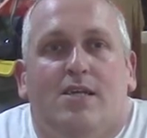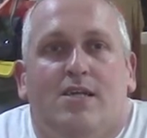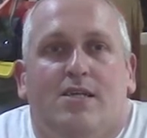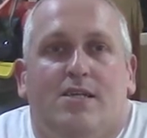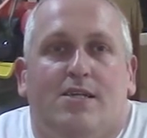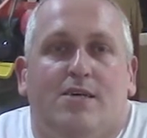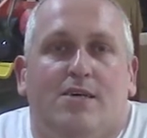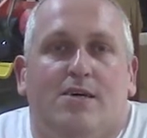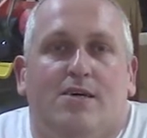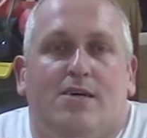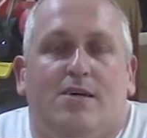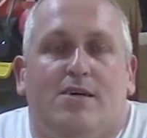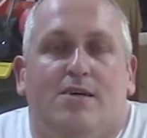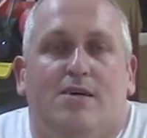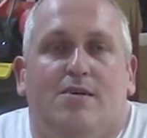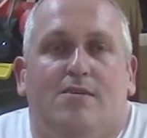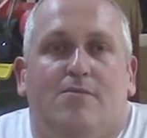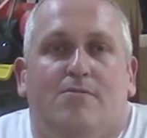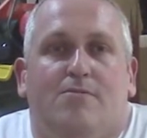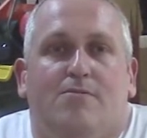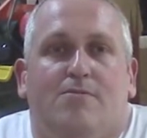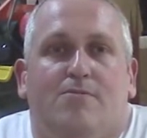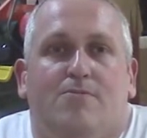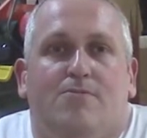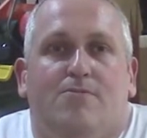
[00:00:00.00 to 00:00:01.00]
The
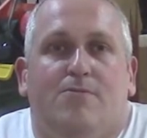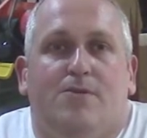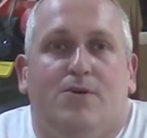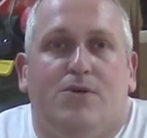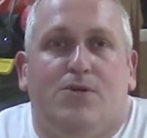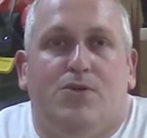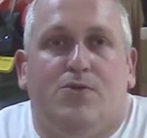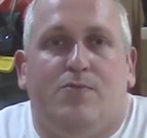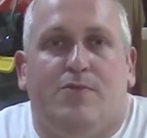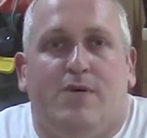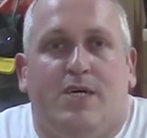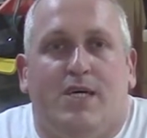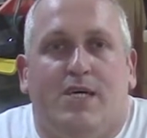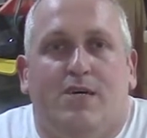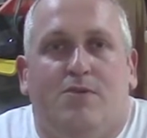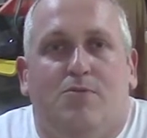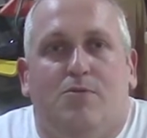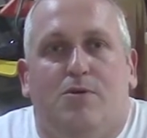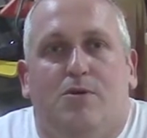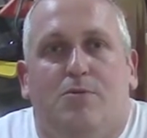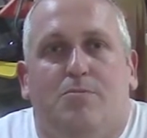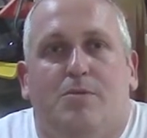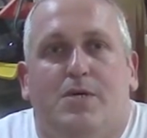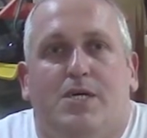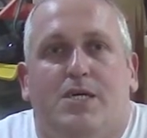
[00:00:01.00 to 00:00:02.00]
first thing
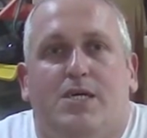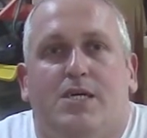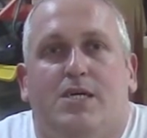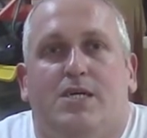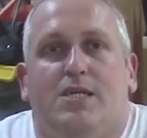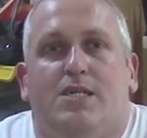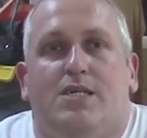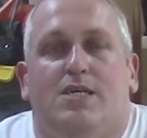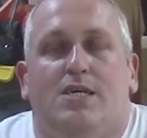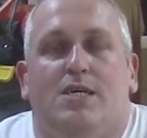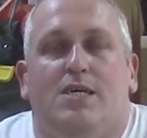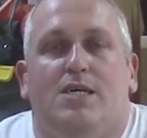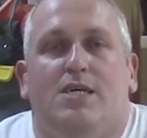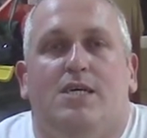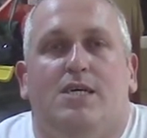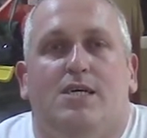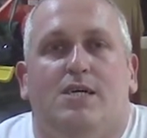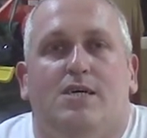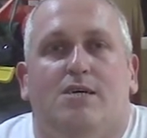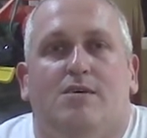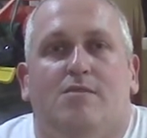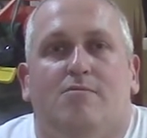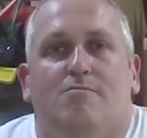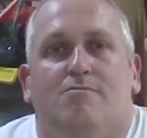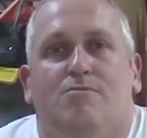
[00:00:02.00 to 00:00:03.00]
will be the
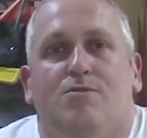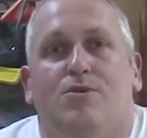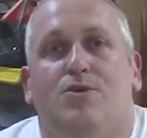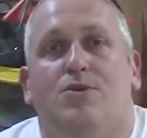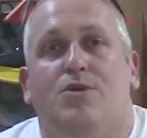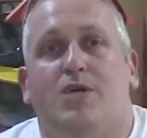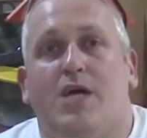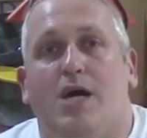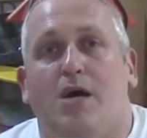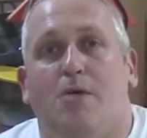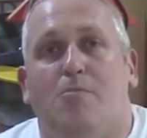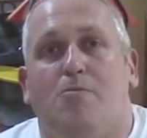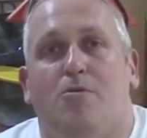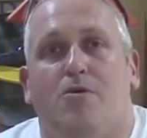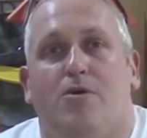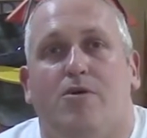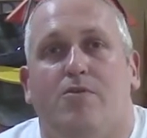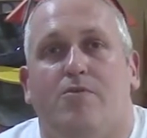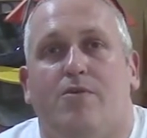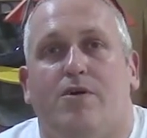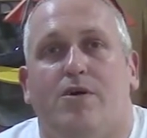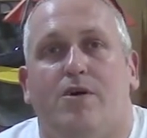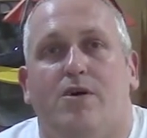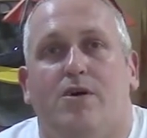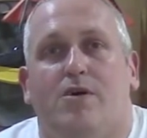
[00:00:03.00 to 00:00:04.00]
new camera
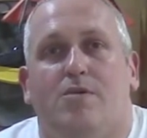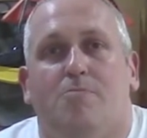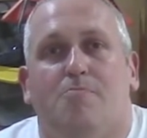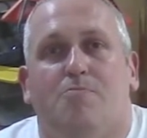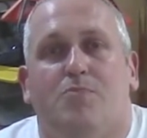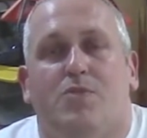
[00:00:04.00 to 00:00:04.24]
I've got.